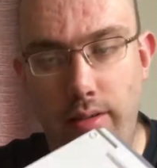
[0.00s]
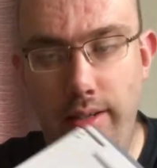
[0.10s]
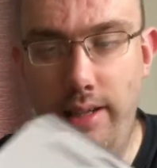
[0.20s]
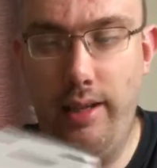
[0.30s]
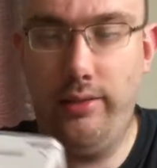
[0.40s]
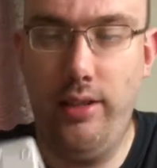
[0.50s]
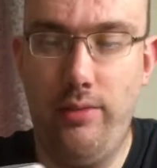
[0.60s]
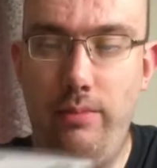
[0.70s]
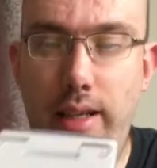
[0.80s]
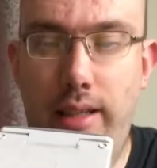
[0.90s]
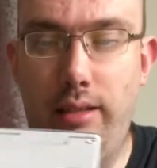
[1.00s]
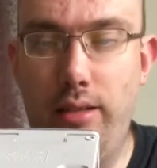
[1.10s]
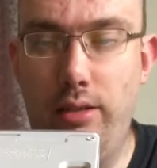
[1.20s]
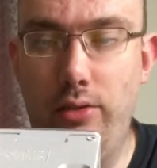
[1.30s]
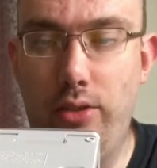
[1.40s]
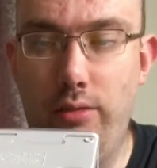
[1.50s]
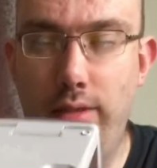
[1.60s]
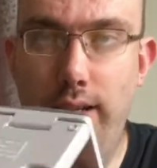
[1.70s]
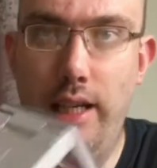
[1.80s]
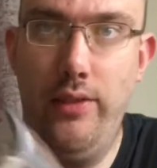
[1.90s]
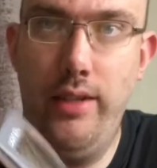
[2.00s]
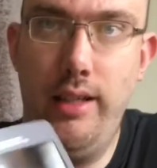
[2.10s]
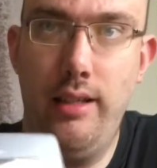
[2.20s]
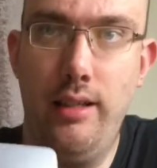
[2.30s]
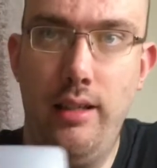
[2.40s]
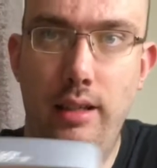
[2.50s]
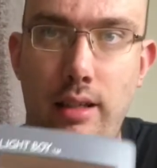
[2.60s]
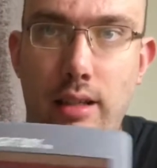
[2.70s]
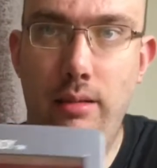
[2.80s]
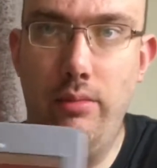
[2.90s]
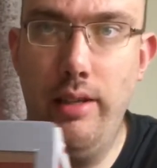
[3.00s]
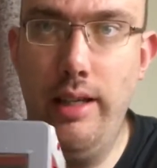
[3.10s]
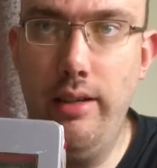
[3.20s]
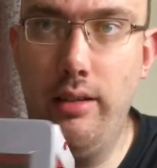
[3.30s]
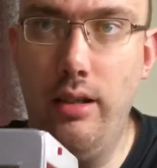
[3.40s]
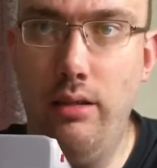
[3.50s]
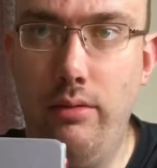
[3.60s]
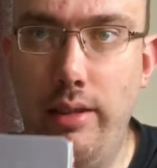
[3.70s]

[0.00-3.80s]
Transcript: It does make the console really heavy. But there you go.